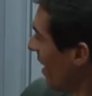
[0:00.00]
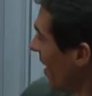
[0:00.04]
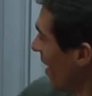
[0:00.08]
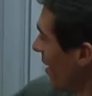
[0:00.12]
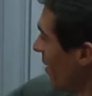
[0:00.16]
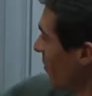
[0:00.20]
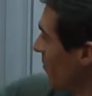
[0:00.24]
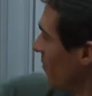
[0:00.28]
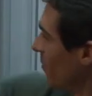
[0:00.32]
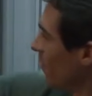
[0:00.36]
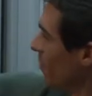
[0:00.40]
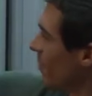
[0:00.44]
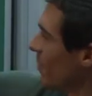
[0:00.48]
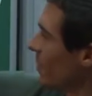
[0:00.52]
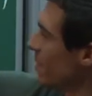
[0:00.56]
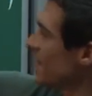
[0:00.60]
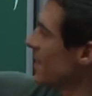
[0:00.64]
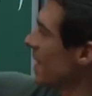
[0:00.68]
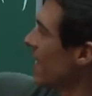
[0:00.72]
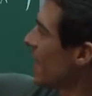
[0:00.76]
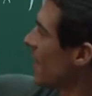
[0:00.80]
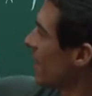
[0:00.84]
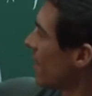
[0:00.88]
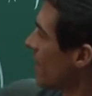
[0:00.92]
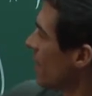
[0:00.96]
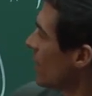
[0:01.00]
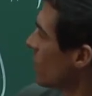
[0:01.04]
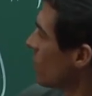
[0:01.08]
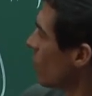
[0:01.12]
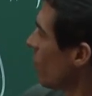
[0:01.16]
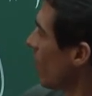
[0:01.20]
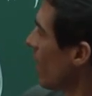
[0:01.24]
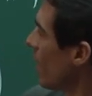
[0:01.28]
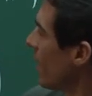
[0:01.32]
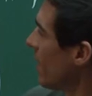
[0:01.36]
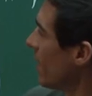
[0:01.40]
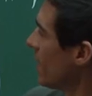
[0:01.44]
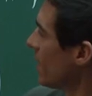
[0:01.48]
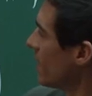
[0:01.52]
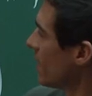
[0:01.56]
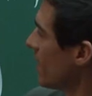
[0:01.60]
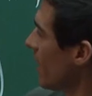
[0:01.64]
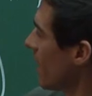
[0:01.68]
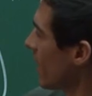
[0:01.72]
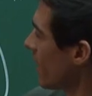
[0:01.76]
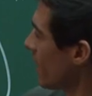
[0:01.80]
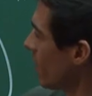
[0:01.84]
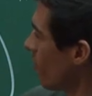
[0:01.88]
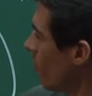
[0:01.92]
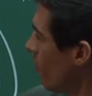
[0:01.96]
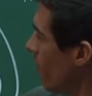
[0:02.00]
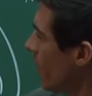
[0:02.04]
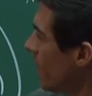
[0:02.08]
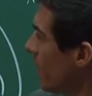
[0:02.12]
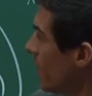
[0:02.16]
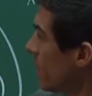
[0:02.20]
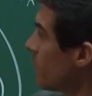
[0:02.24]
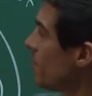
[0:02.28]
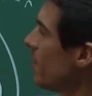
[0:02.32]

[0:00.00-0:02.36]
um, saying it this way is like what is